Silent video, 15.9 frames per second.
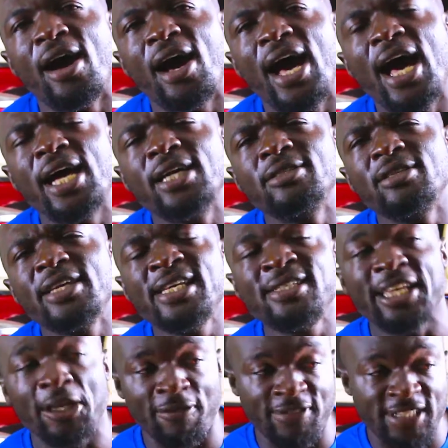and
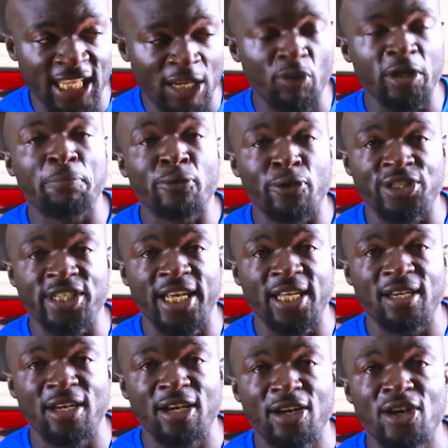instead of dealing with a
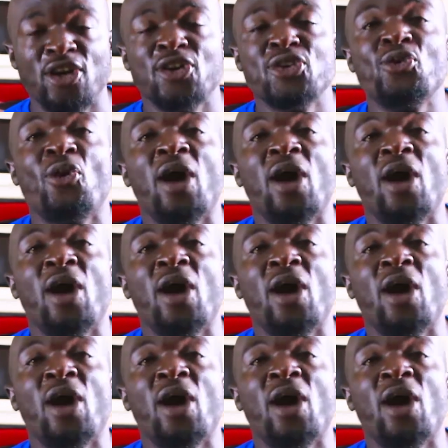project, you